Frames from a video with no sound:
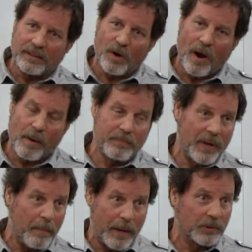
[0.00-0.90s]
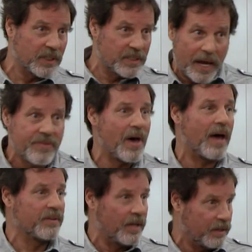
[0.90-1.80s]
you know, I'm able to take
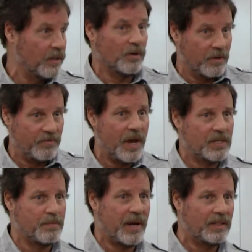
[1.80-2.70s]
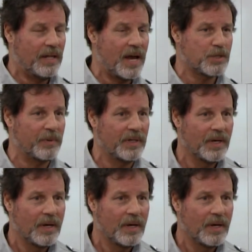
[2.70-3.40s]
that and then, you know, convey it to my class. But